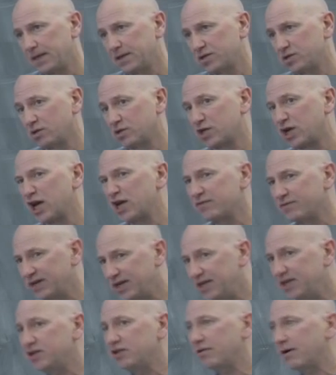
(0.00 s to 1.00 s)
So it's kind of
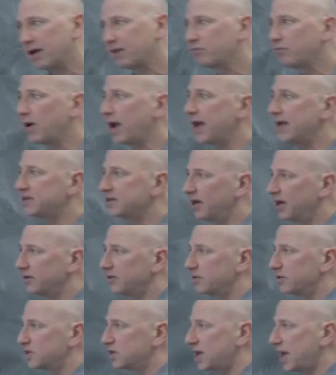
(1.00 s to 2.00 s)
an indirect way to
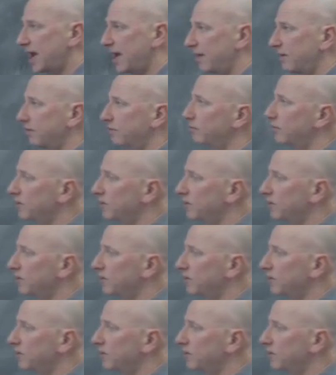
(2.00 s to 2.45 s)
understand